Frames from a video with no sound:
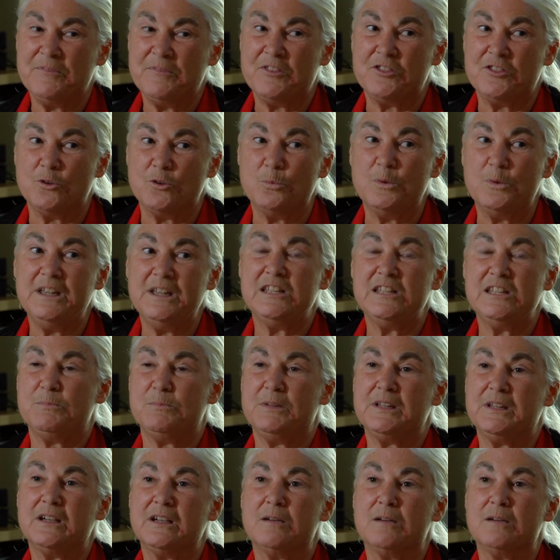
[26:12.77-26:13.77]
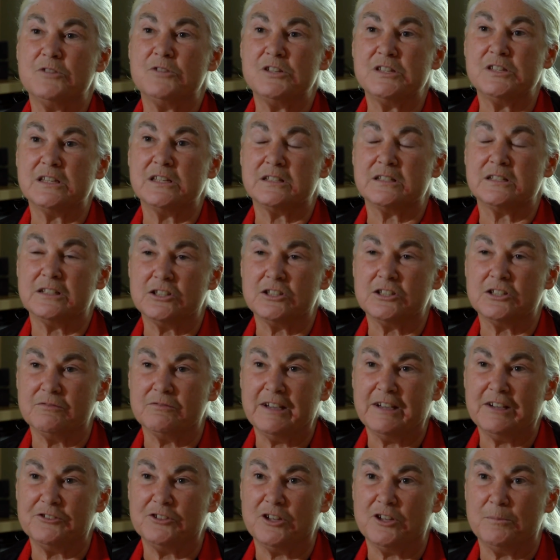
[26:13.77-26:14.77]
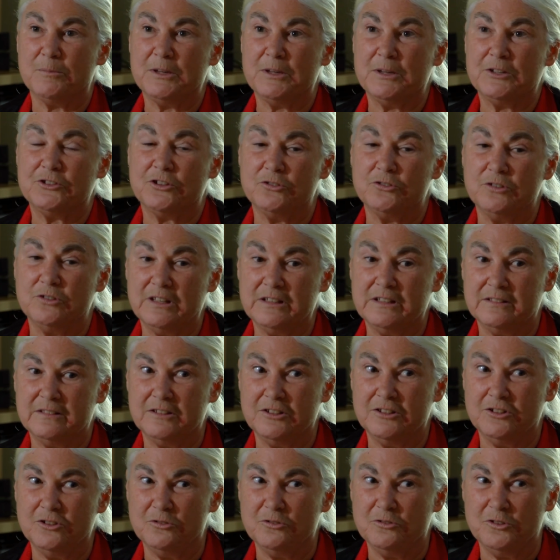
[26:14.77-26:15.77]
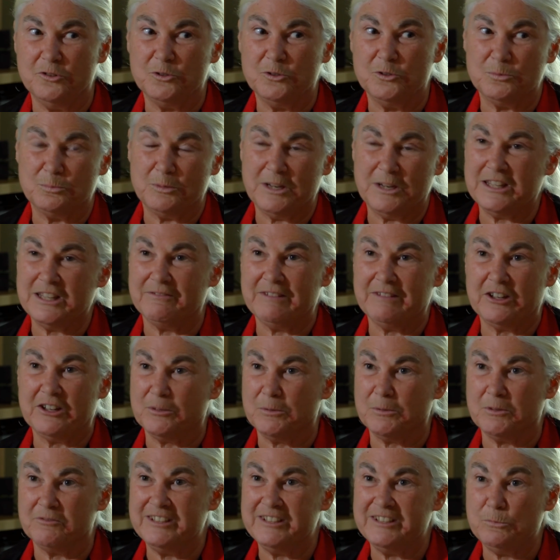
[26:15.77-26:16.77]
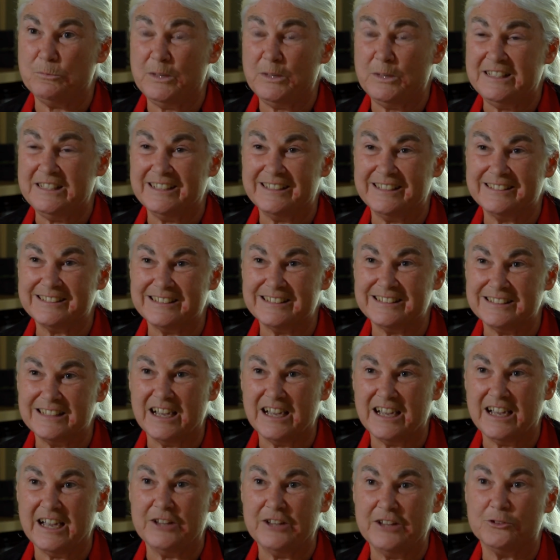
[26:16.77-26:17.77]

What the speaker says: the weeds become resistant to Roundup. And so you spray the Roundup, the weed doesn't die.